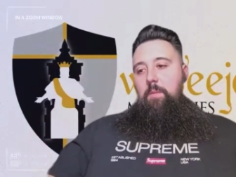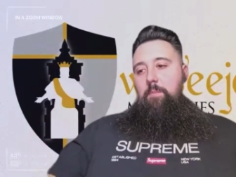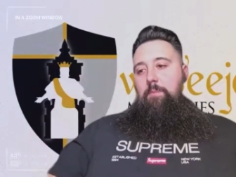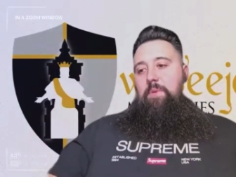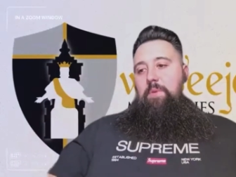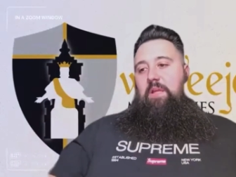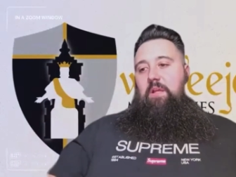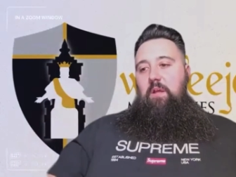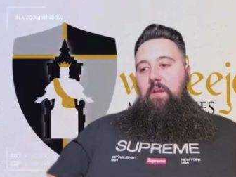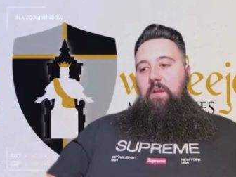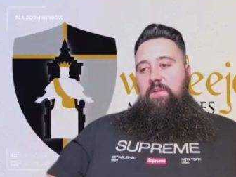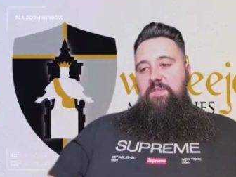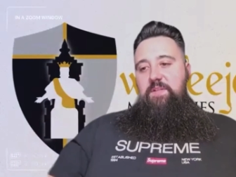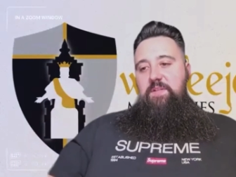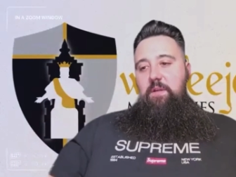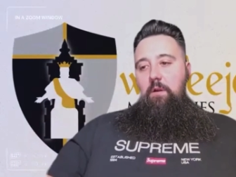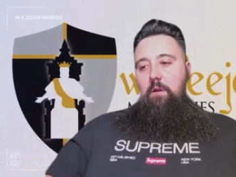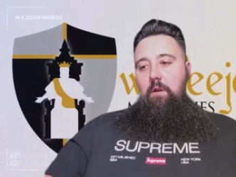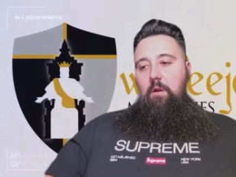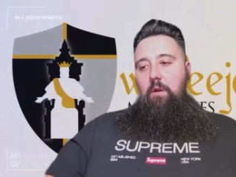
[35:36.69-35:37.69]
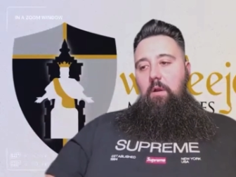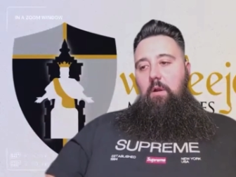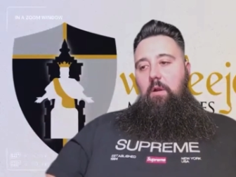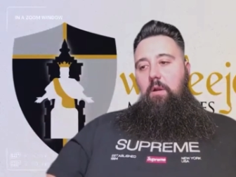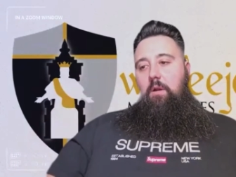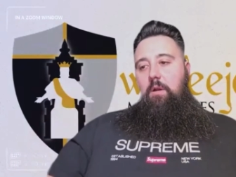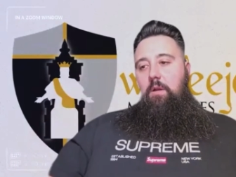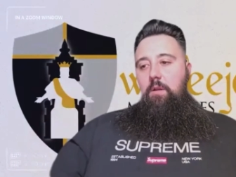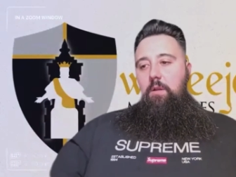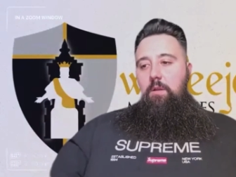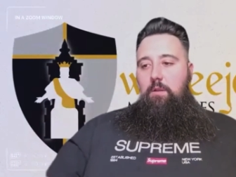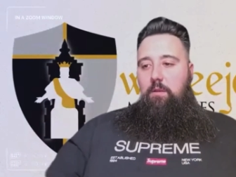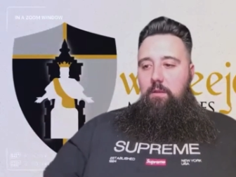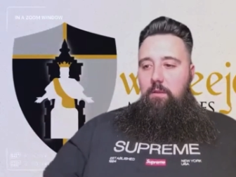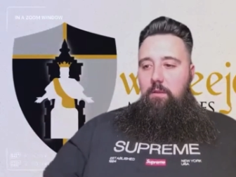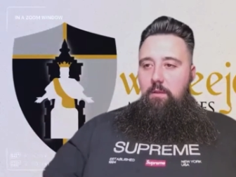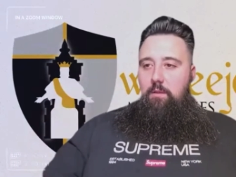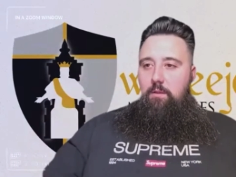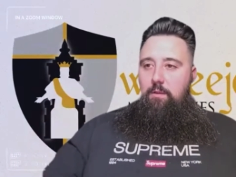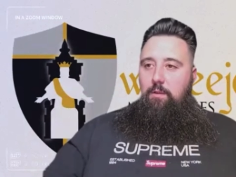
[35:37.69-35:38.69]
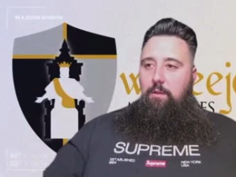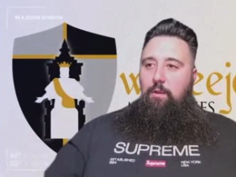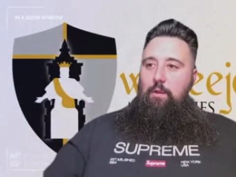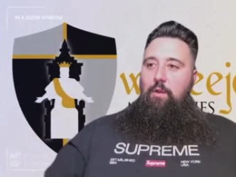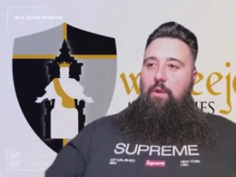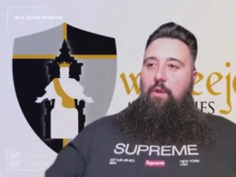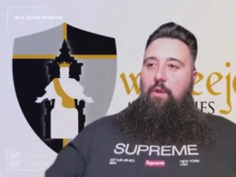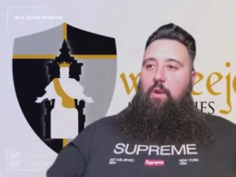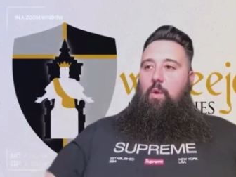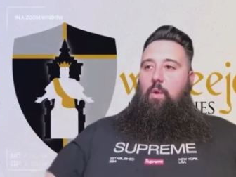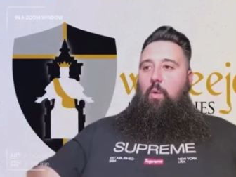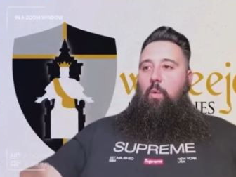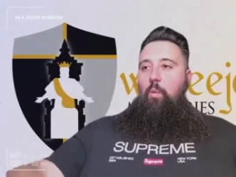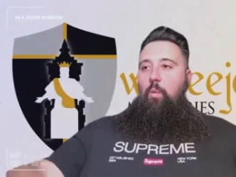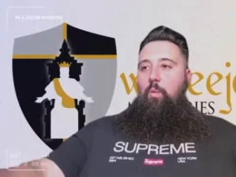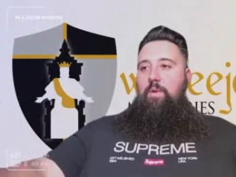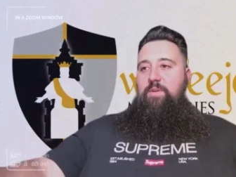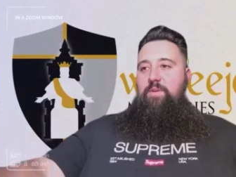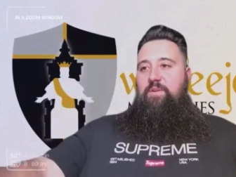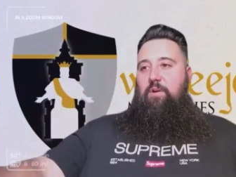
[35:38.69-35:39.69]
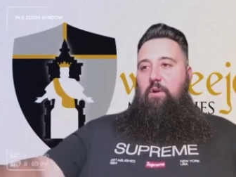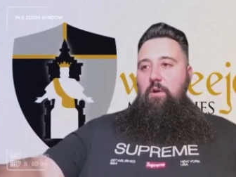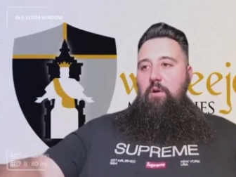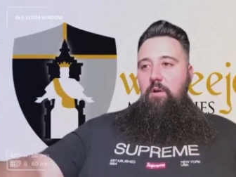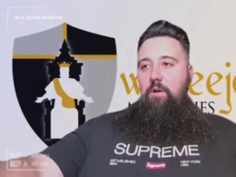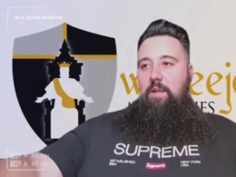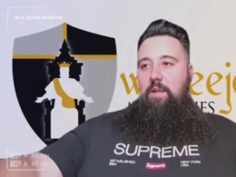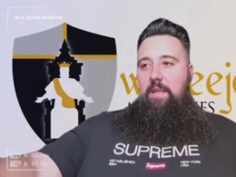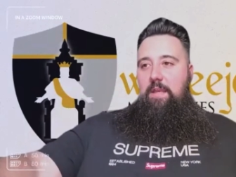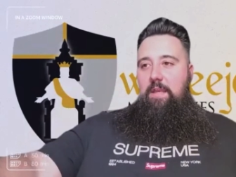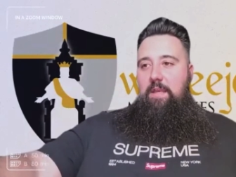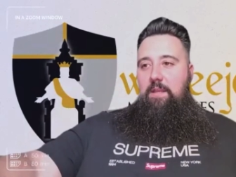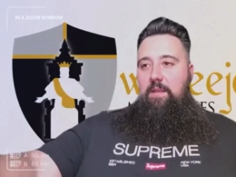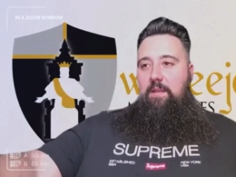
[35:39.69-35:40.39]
because their heart was hardened.